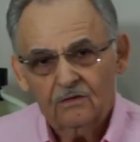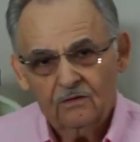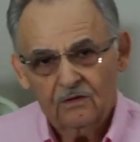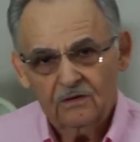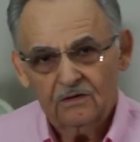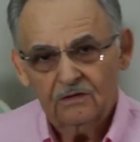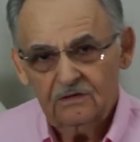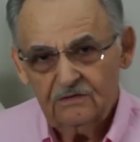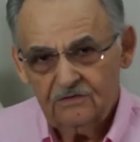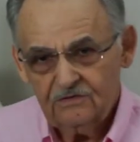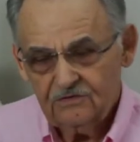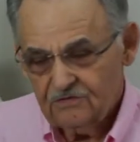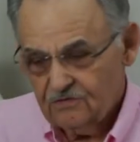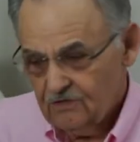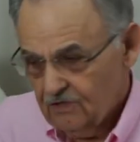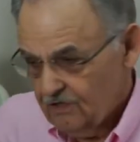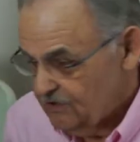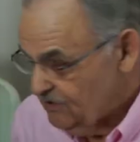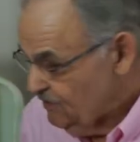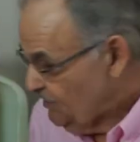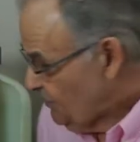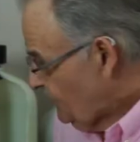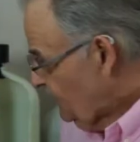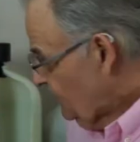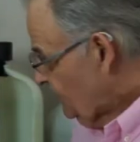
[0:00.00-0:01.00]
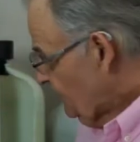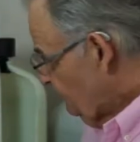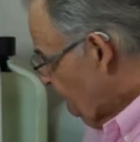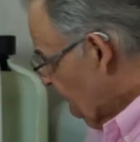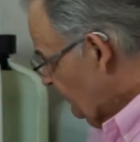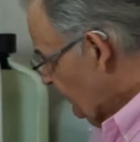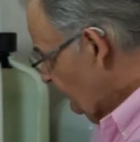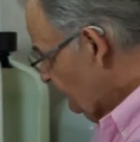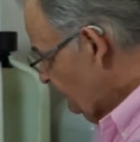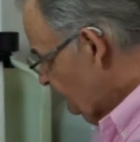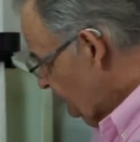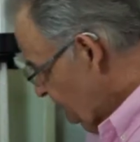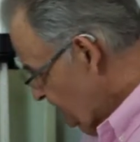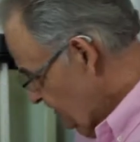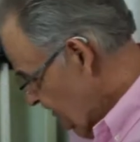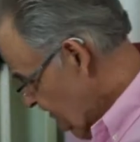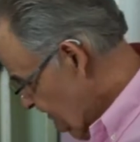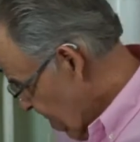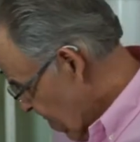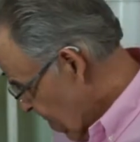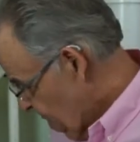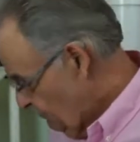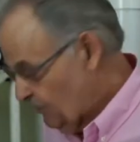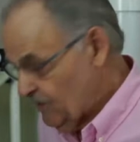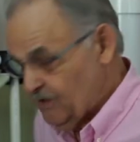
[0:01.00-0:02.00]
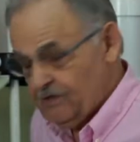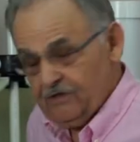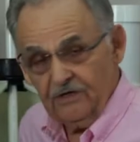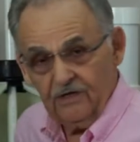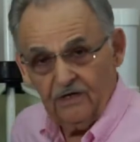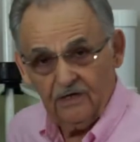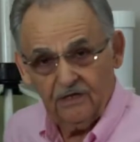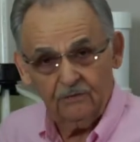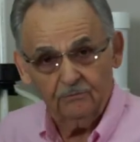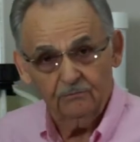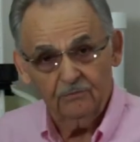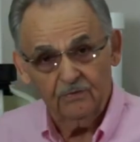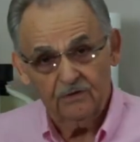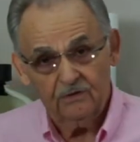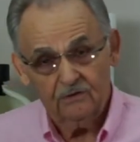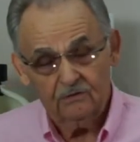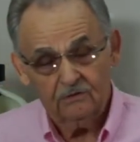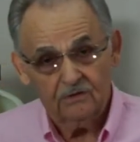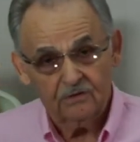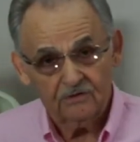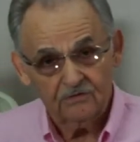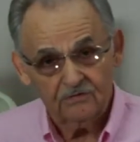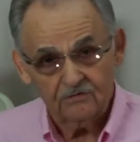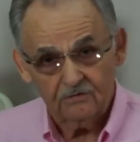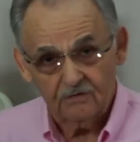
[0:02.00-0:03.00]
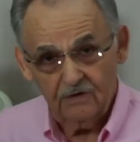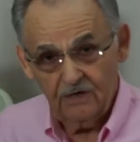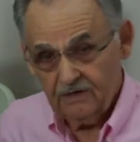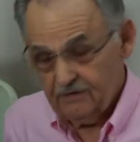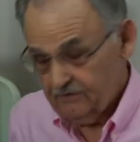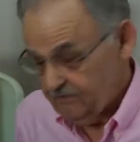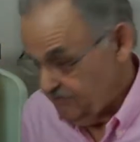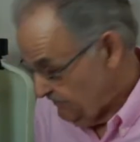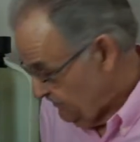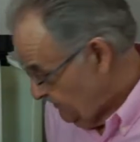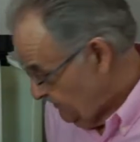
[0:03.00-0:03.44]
Let's talk about the Vortech mineral extractor